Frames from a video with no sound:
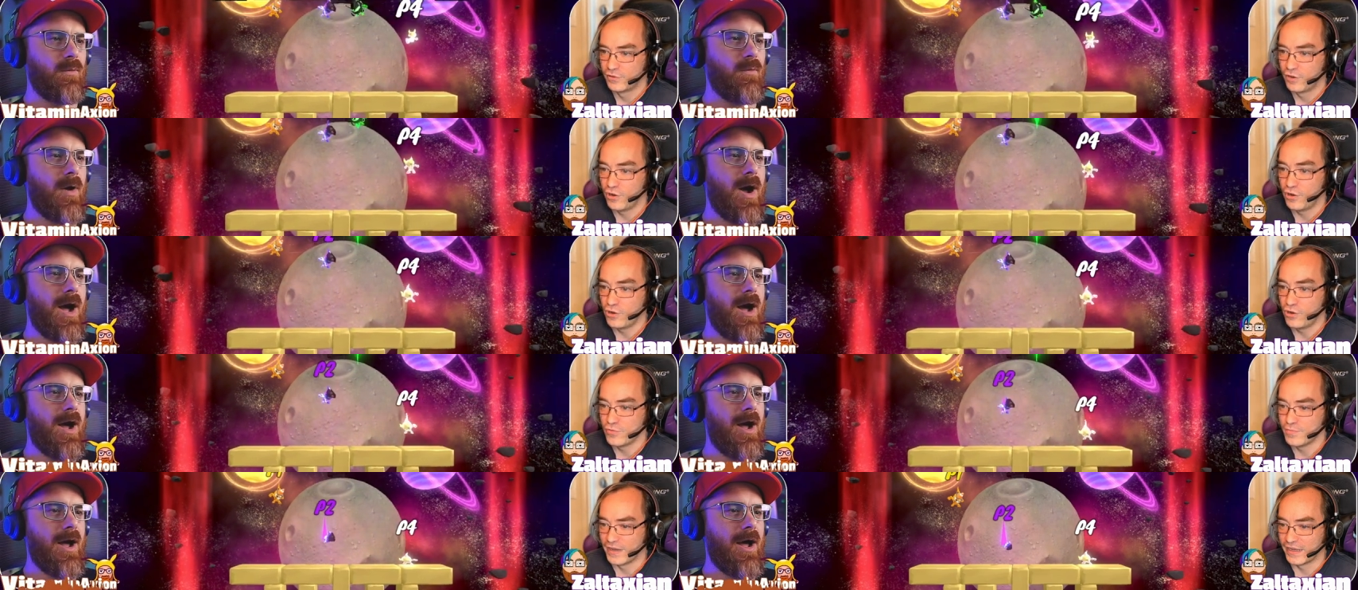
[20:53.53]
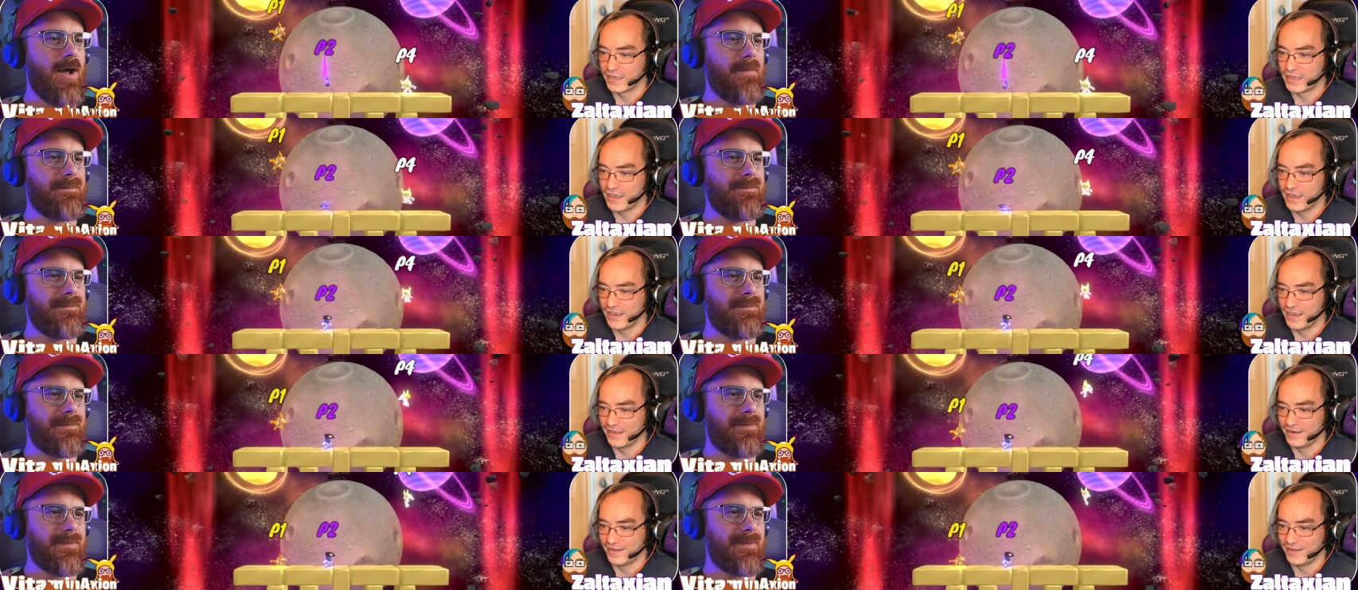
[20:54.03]
Speaker 1: What?
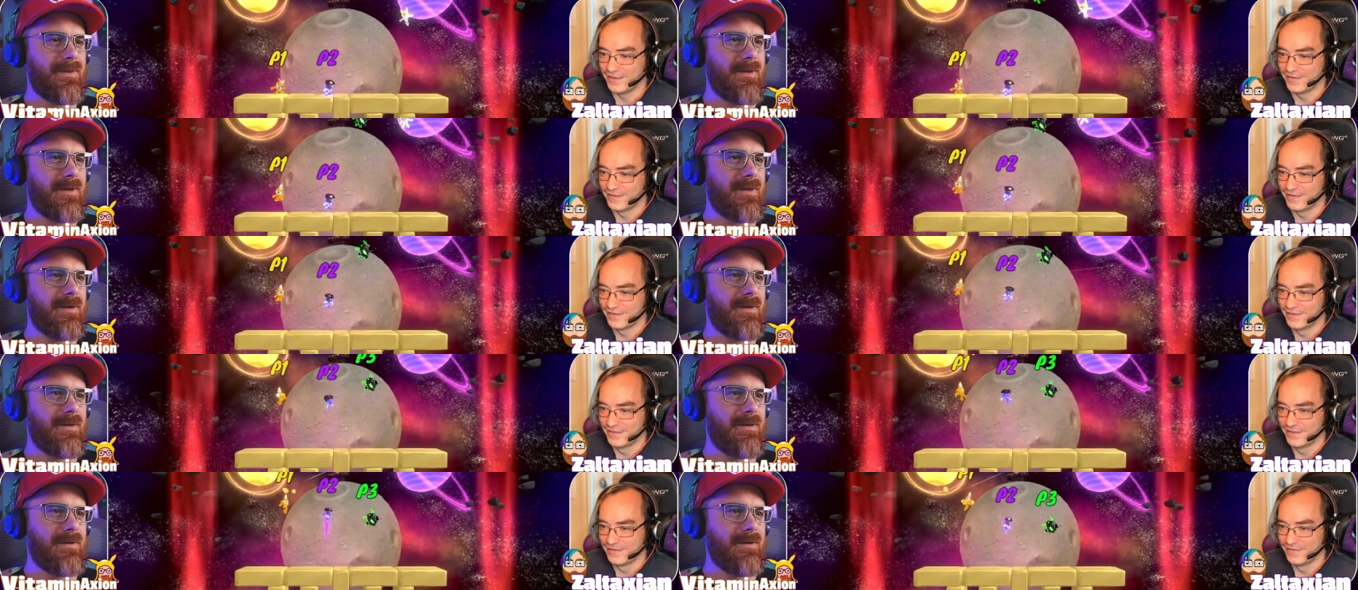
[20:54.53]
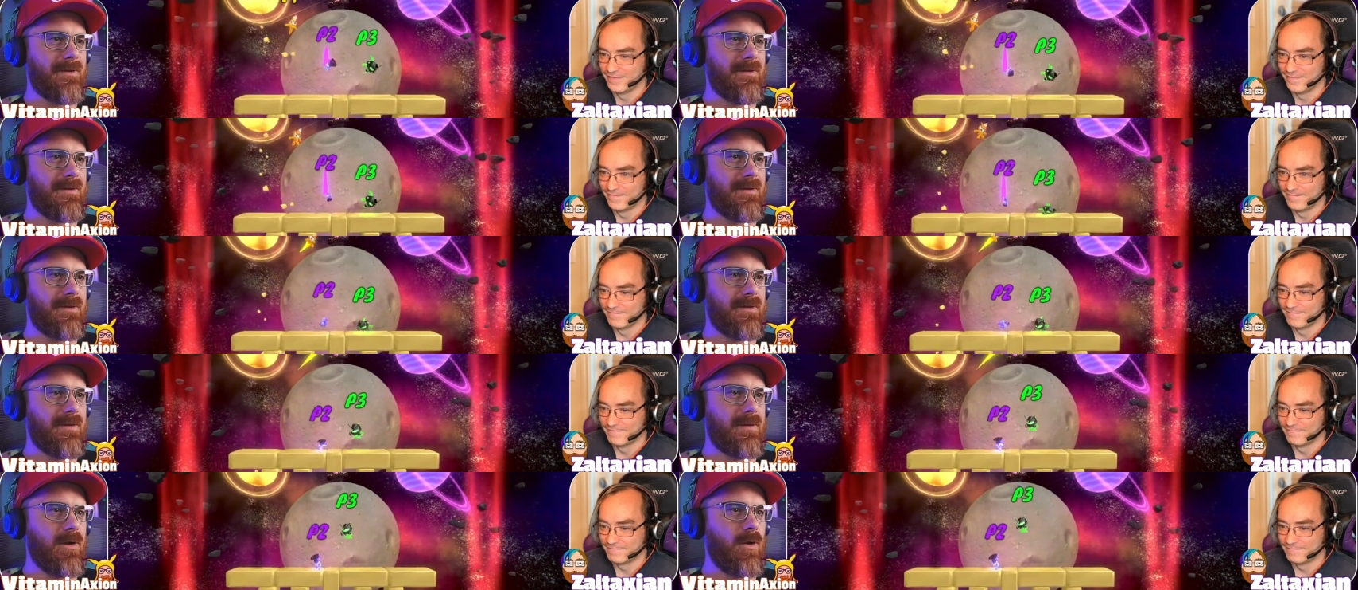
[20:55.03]
Oh,
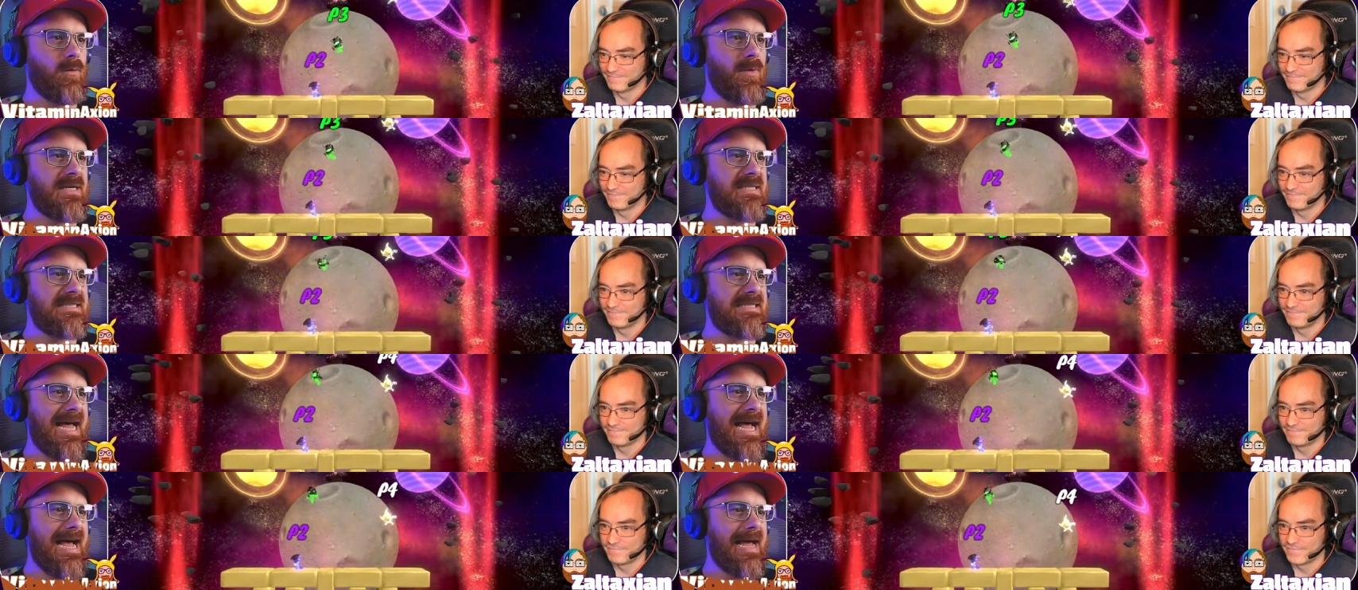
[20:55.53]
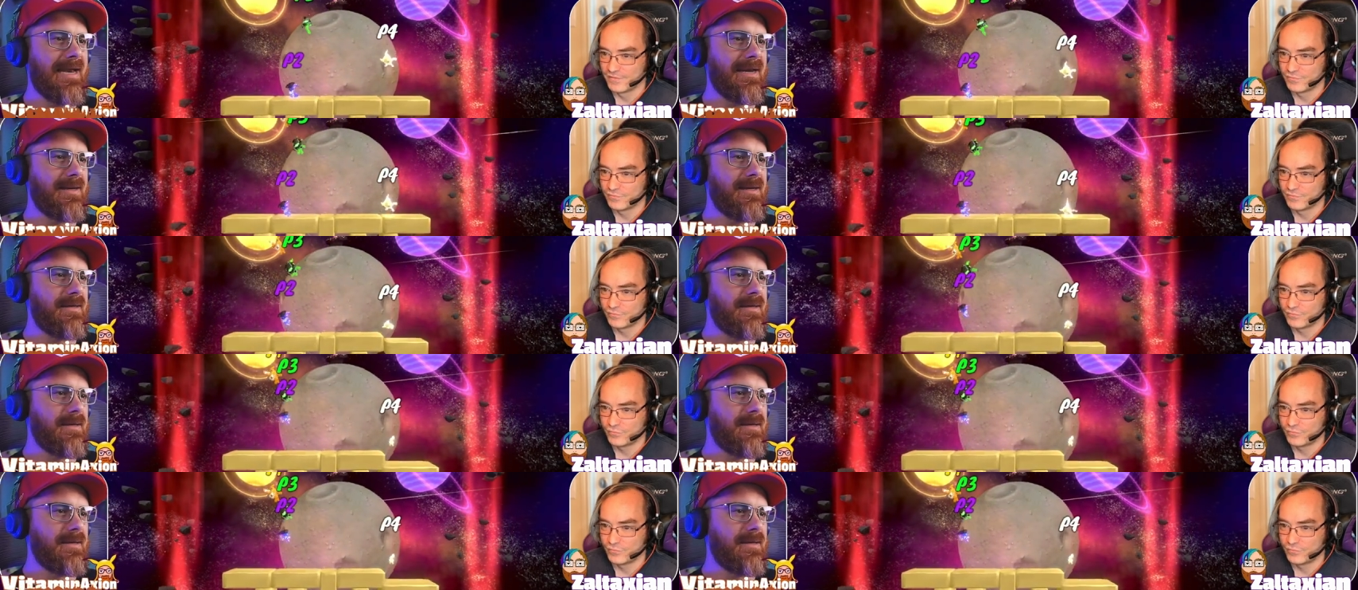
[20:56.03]
oh, what is that?